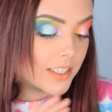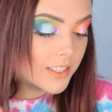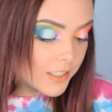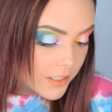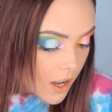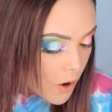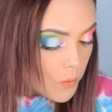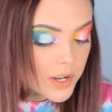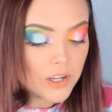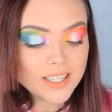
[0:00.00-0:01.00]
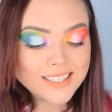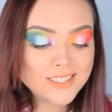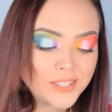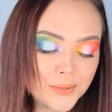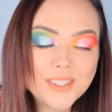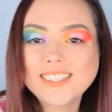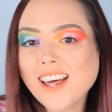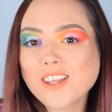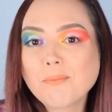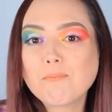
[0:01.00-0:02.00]
So we are into
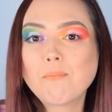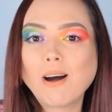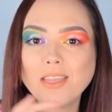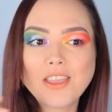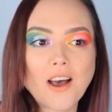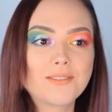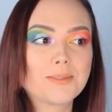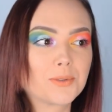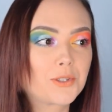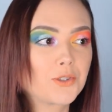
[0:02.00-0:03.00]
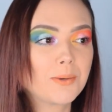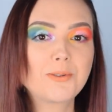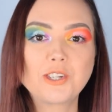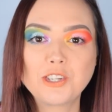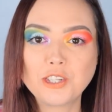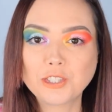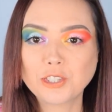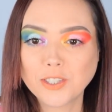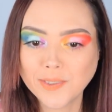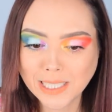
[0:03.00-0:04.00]
another month of subscription
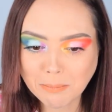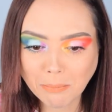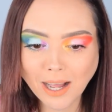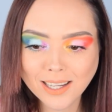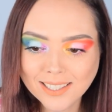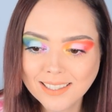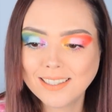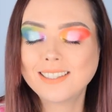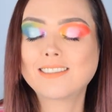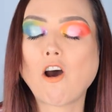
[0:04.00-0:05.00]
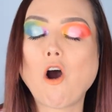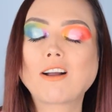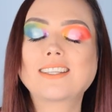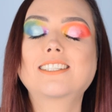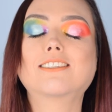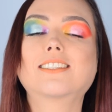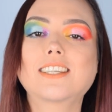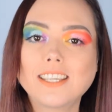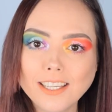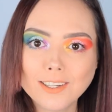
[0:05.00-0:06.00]
service boxes. August is
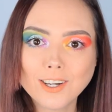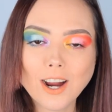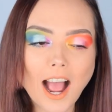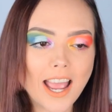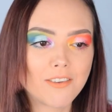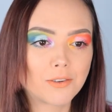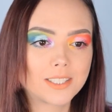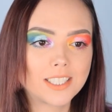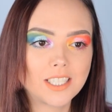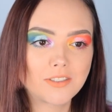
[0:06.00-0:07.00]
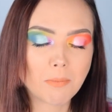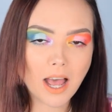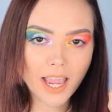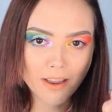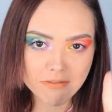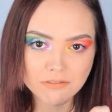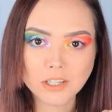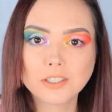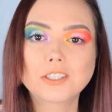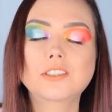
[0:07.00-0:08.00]
here. I have received my
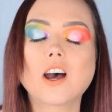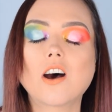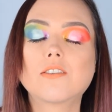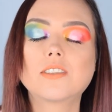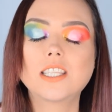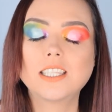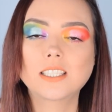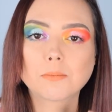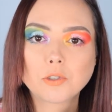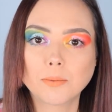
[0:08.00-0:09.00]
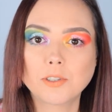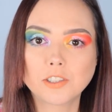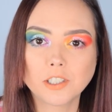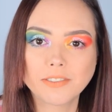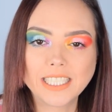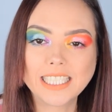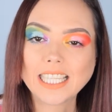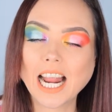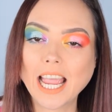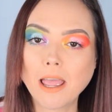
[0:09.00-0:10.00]
first of the subscription services
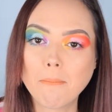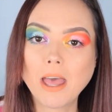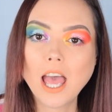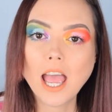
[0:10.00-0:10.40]
that I am